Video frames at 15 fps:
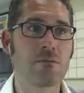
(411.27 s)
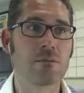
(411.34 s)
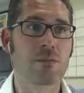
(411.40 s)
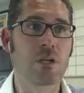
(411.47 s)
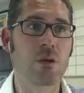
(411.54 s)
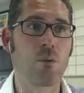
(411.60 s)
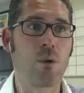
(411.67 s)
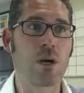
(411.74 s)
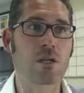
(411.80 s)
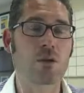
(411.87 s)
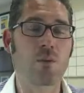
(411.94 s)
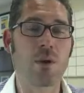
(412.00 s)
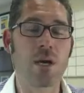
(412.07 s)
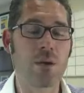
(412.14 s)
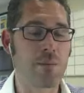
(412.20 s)
Then I walked
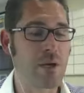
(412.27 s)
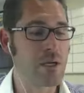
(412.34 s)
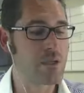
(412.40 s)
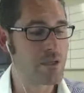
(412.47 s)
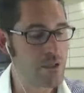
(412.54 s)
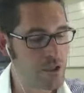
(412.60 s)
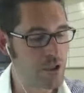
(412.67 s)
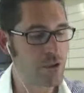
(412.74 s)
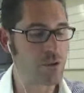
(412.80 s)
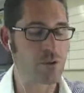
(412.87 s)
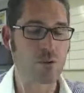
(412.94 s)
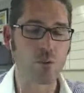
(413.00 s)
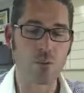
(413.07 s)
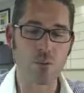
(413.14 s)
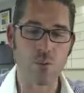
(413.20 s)
away. I'm like, dude,
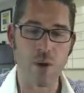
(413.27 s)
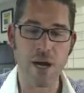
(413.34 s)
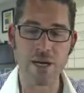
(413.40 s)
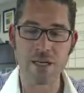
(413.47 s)
why